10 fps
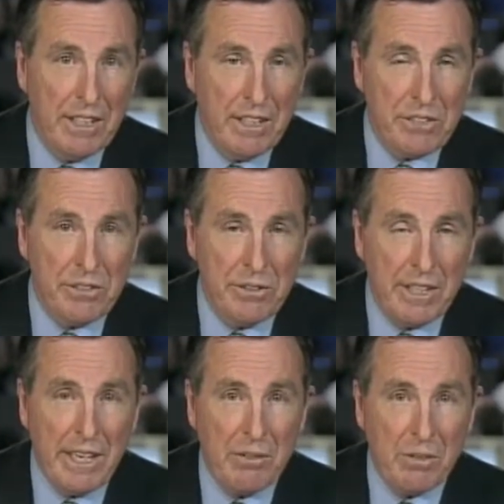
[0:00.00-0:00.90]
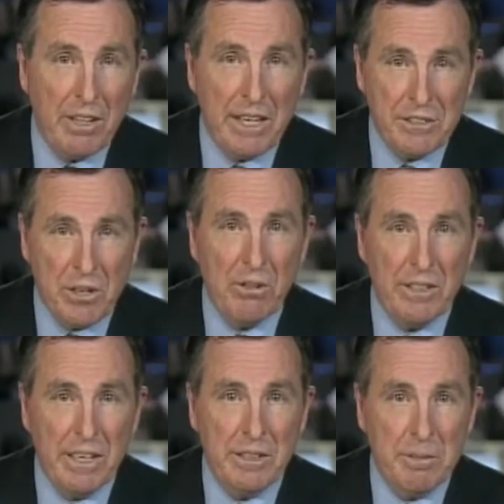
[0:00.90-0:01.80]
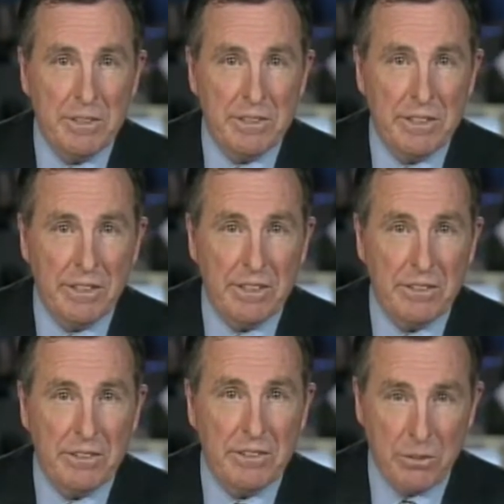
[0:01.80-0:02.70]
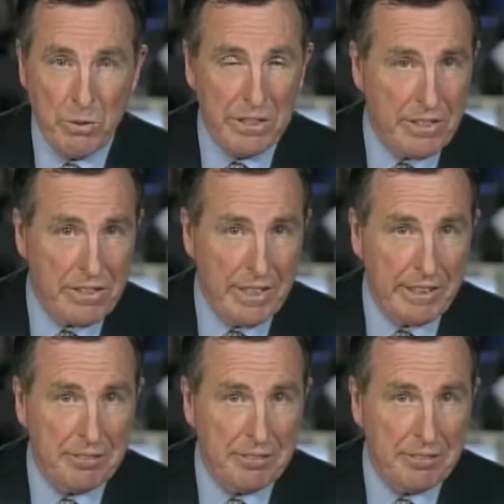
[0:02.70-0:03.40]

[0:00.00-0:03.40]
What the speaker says: So you can't rely totally on the military to win this thing.